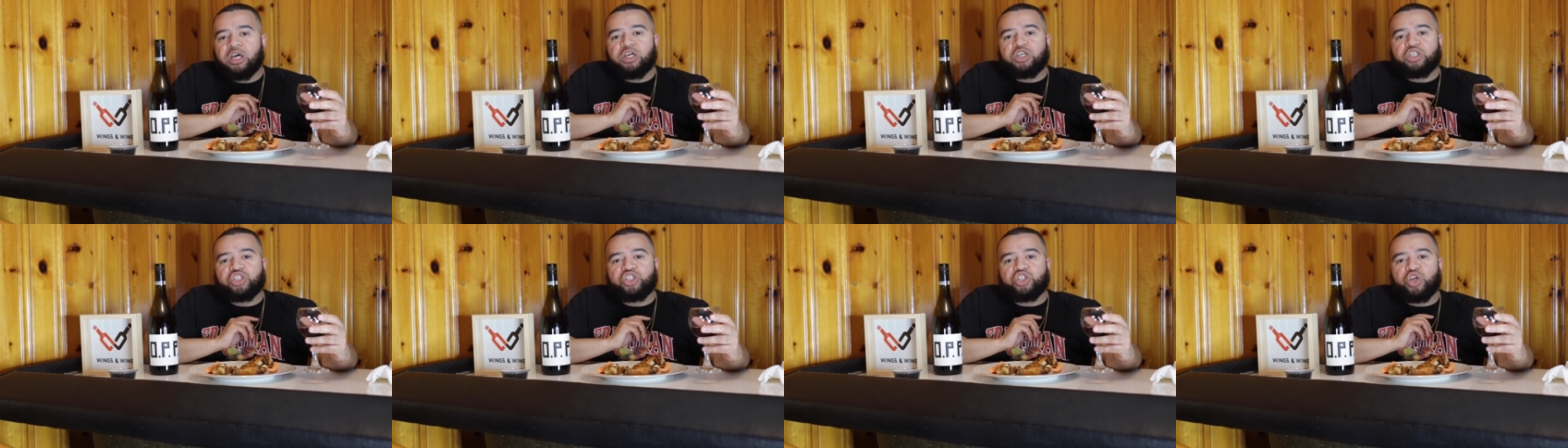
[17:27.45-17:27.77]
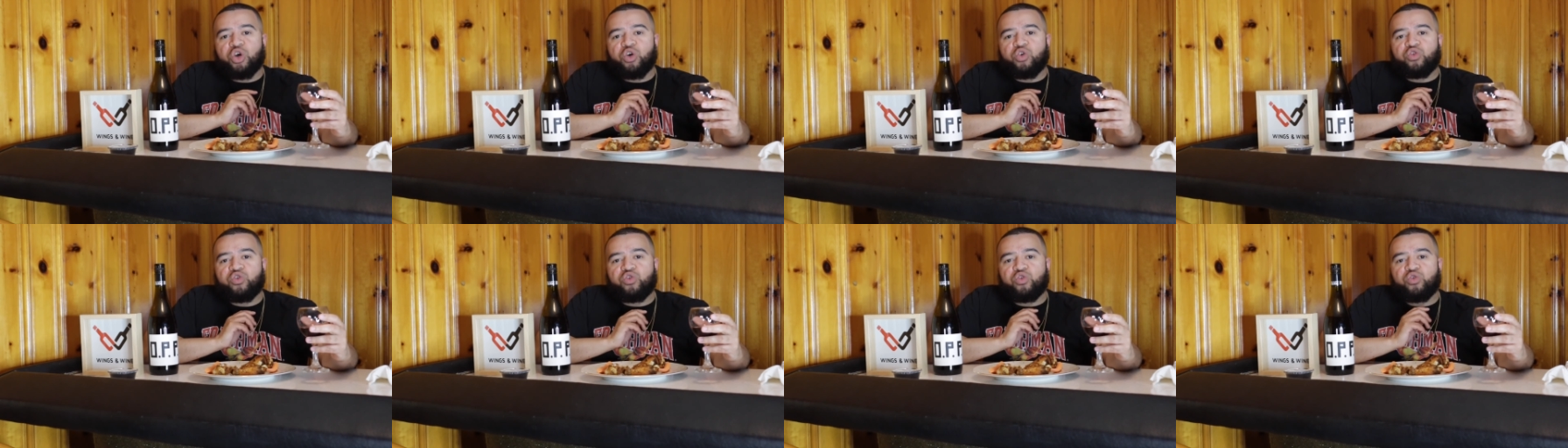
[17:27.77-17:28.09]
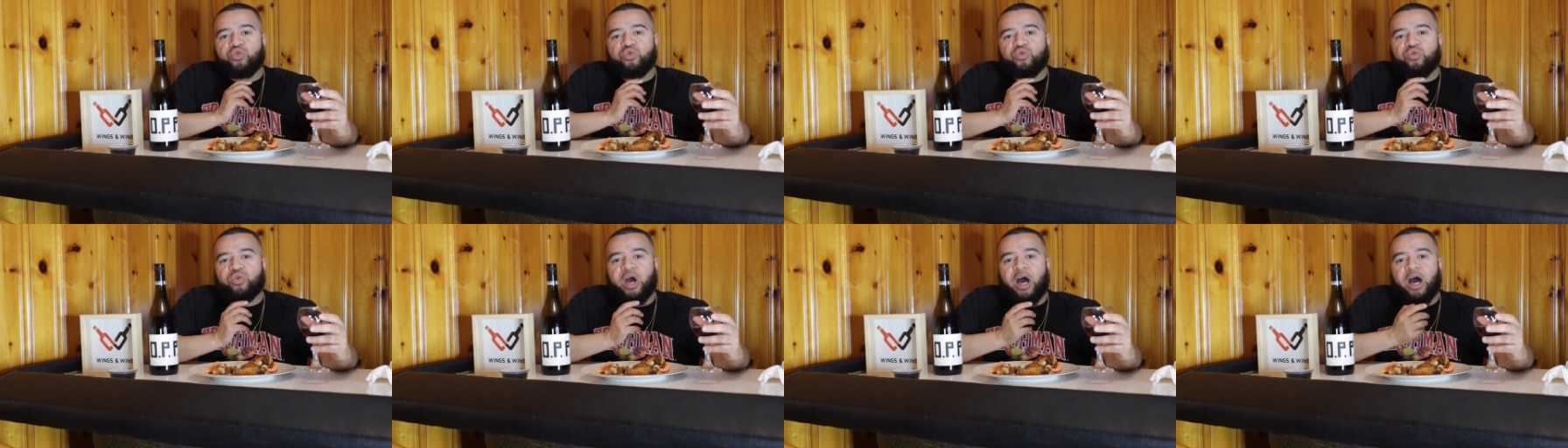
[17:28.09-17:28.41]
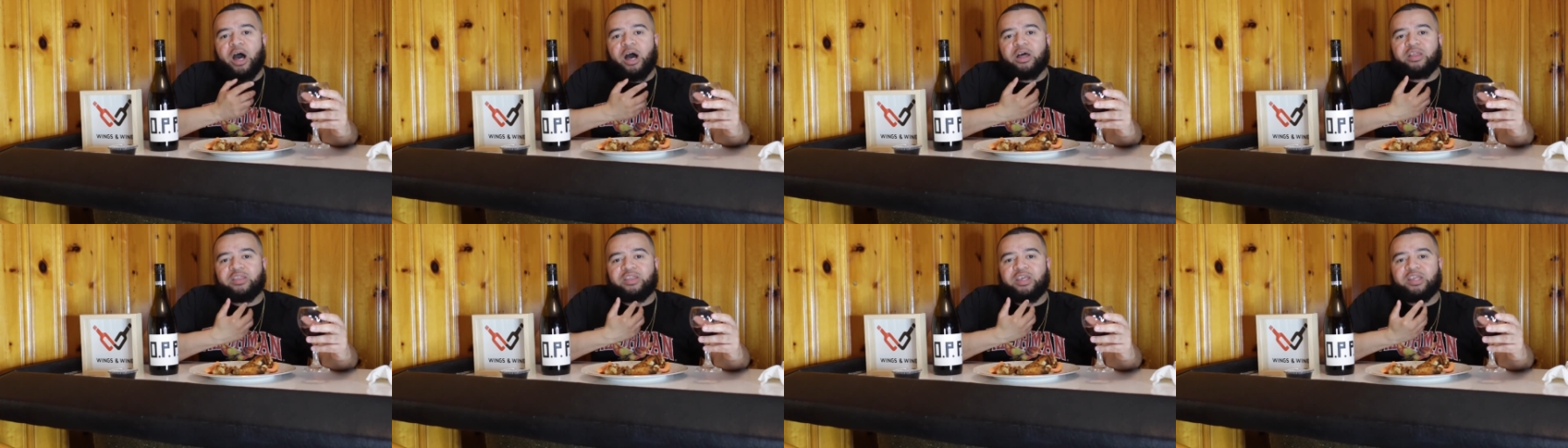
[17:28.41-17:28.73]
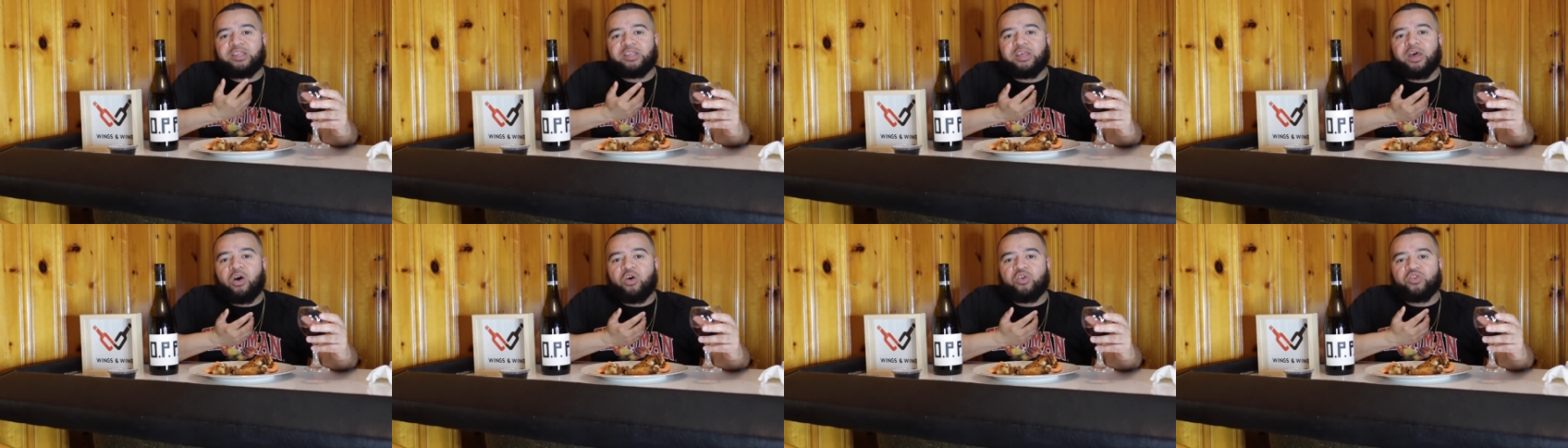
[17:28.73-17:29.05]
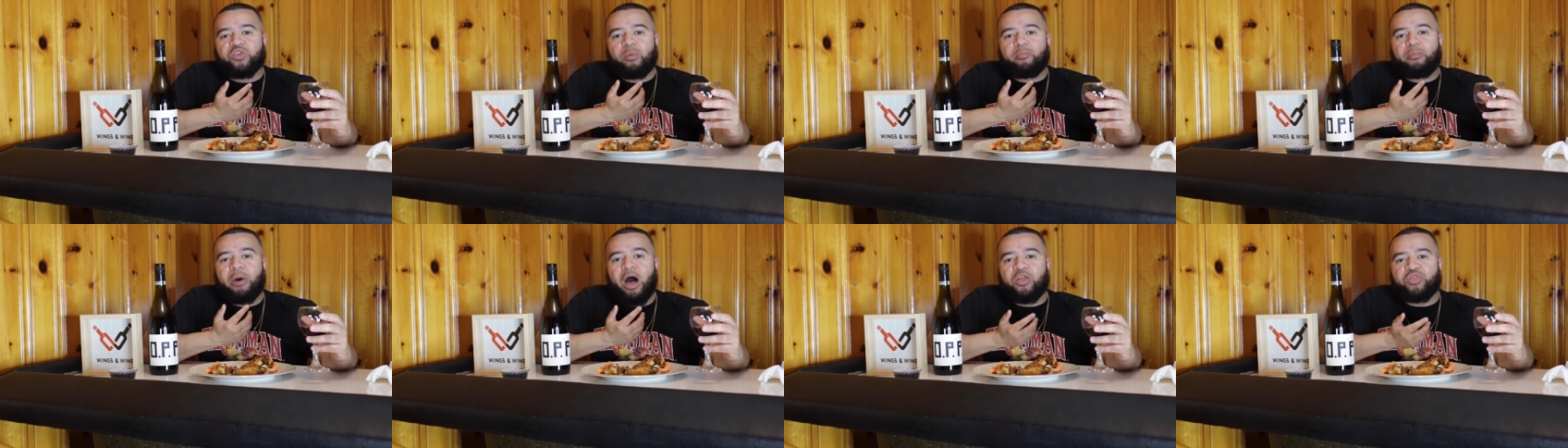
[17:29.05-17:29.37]
show you details
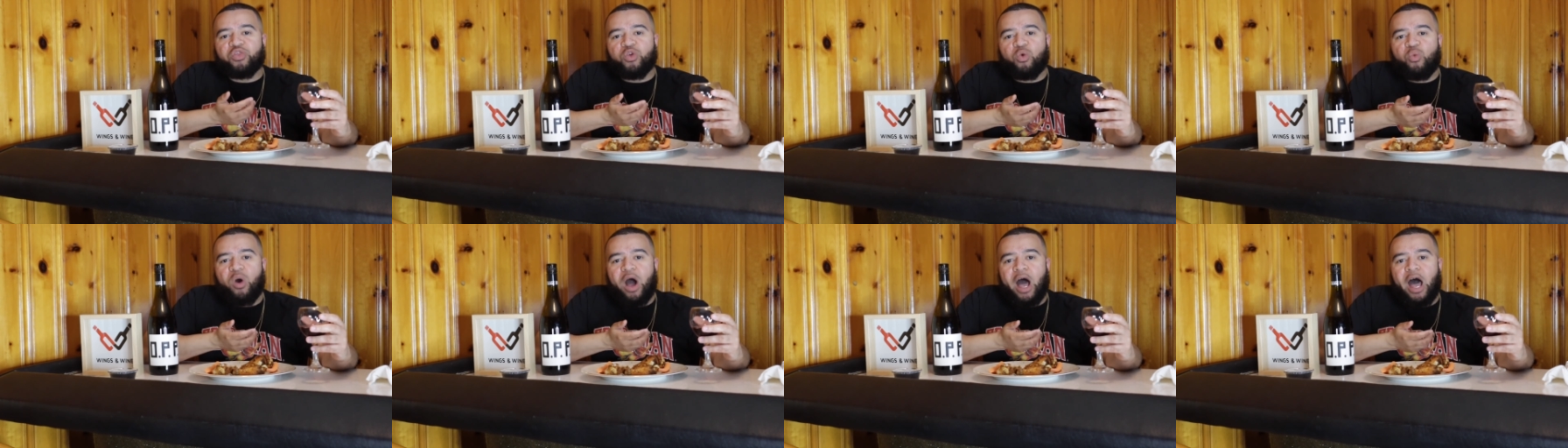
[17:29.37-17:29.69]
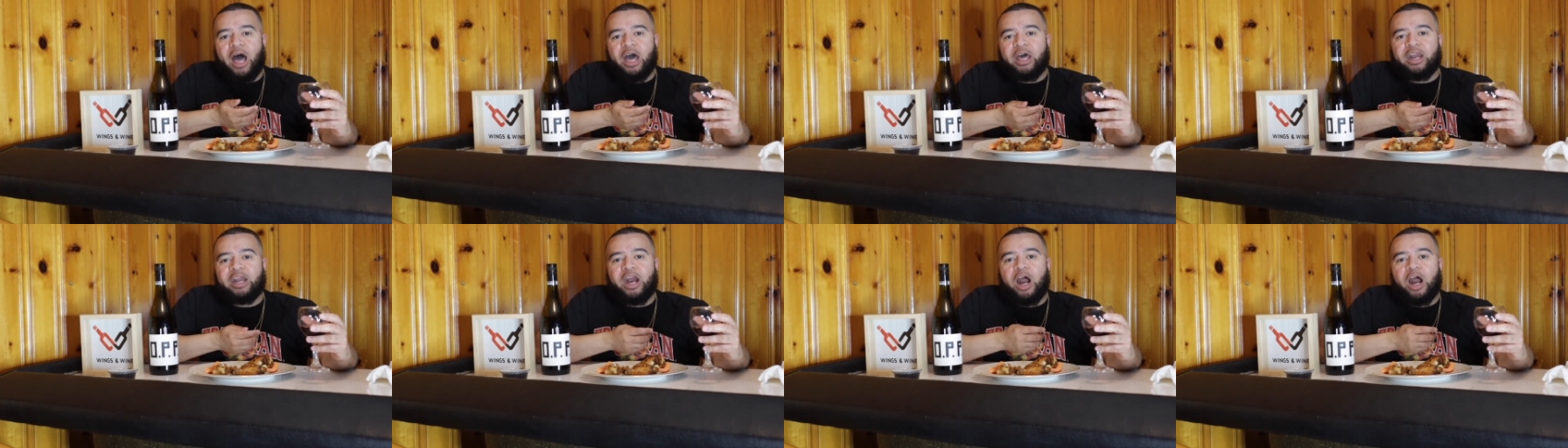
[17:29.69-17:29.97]
about the wine,